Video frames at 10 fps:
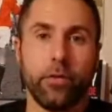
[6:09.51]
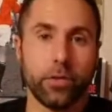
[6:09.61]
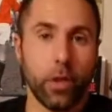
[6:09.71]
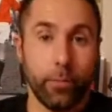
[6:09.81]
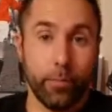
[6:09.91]

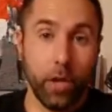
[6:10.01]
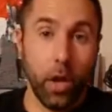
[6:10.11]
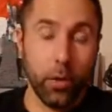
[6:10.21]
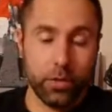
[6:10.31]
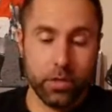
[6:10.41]
So
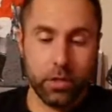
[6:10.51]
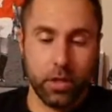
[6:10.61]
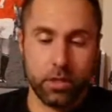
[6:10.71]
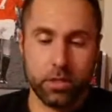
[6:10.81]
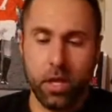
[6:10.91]

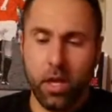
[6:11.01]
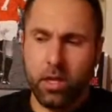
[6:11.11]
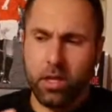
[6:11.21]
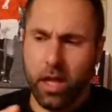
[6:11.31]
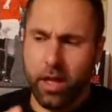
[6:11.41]
bloatedness,
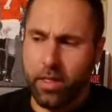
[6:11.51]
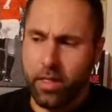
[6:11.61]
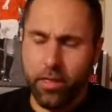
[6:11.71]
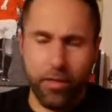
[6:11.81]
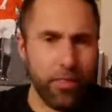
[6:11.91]

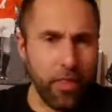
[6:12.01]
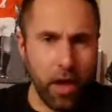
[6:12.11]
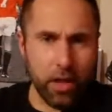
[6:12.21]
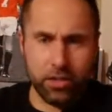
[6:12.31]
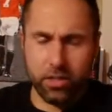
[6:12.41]

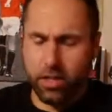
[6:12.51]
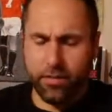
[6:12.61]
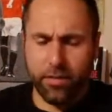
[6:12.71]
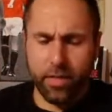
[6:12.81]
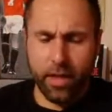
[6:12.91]

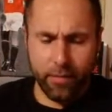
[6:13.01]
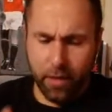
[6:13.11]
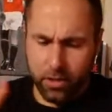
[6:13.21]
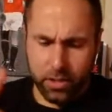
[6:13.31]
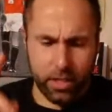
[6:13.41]

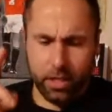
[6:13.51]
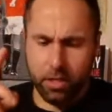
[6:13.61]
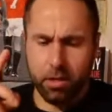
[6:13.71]
lethargy,